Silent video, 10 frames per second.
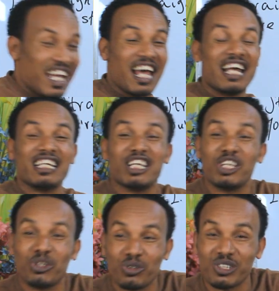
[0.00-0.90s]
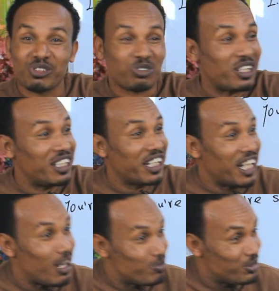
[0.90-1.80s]
god you are straightening
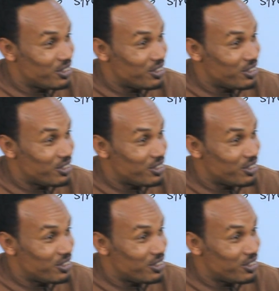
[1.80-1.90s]
up